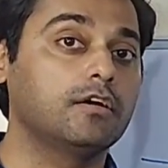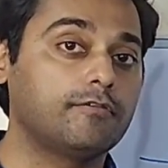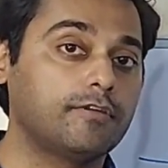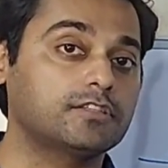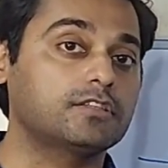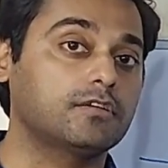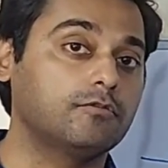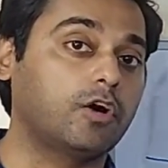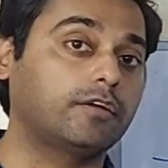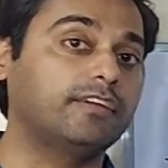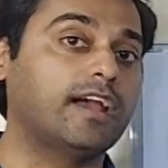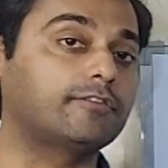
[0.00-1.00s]
first
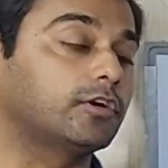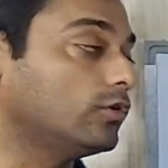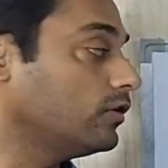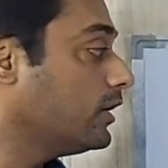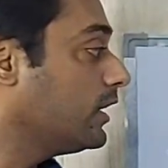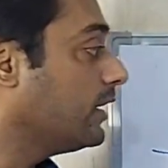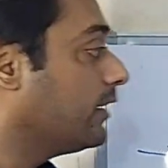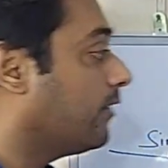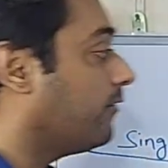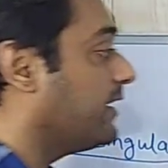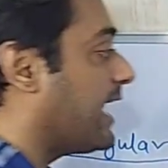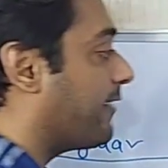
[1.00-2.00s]
what we have to do, we